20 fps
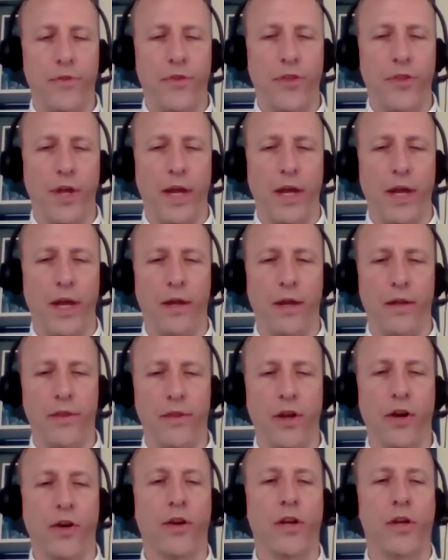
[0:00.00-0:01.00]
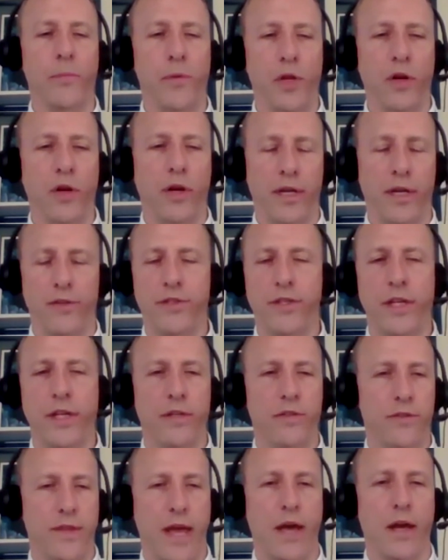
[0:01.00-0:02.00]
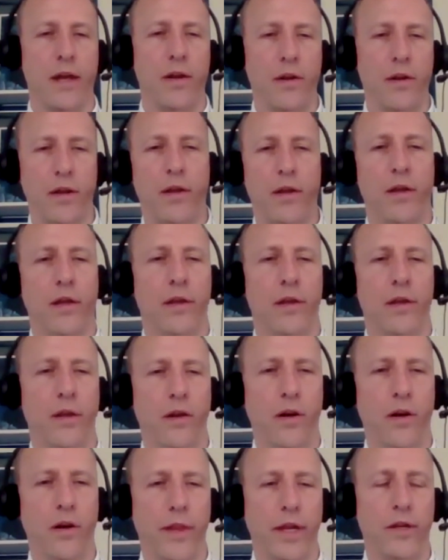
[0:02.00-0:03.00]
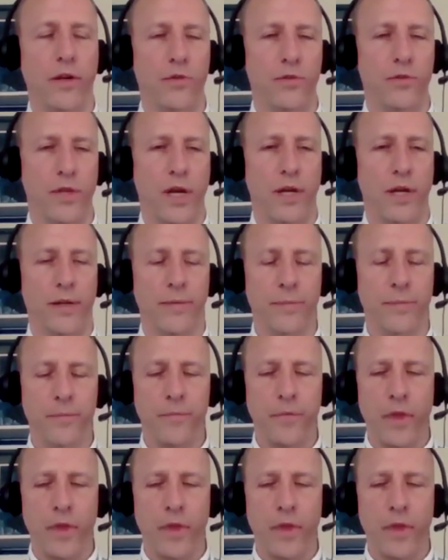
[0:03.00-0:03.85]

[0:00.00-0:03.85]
they their community sees that and all that goes on.